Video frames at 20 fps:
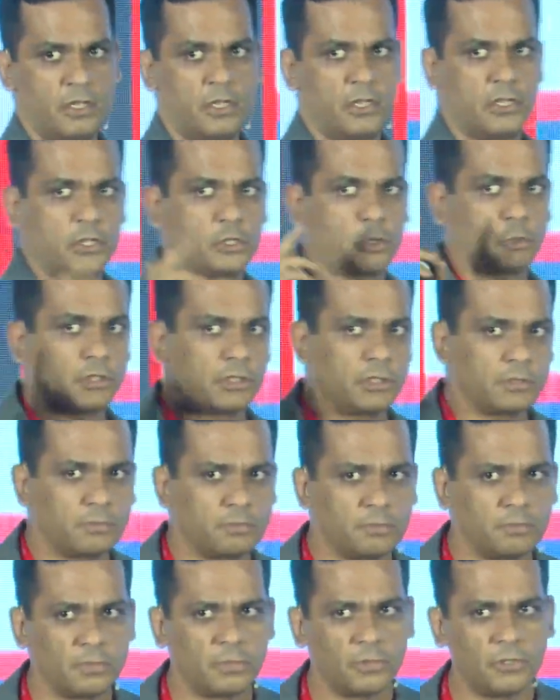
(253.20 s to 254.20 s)
So
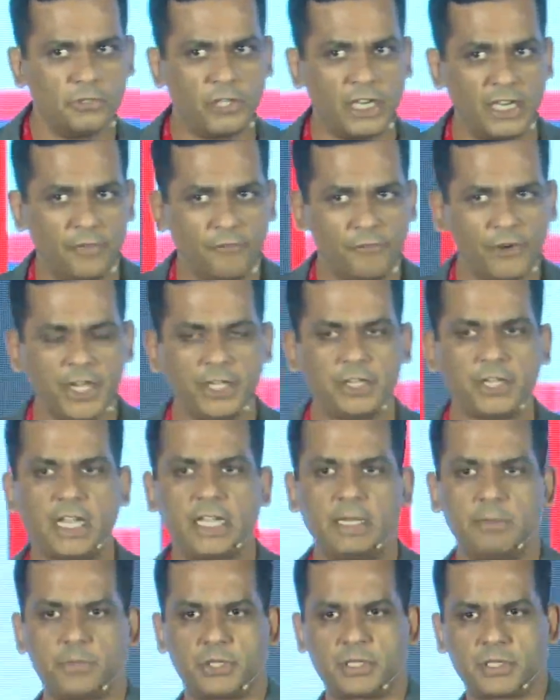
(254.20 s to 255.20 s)
delivery
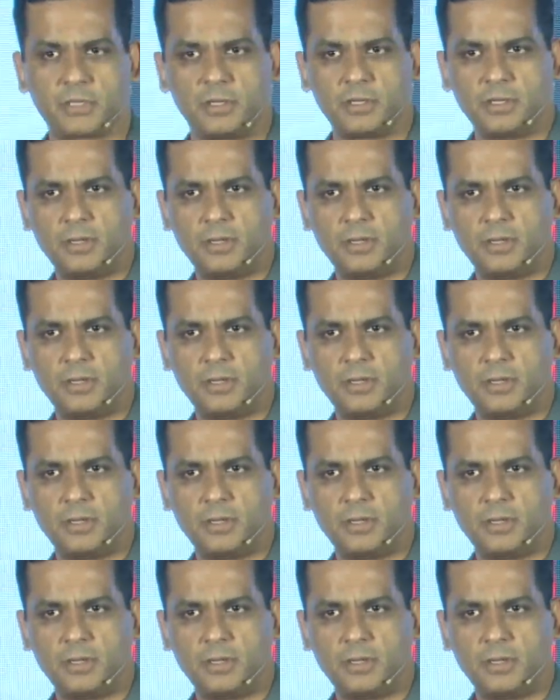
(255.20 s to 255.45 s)
times,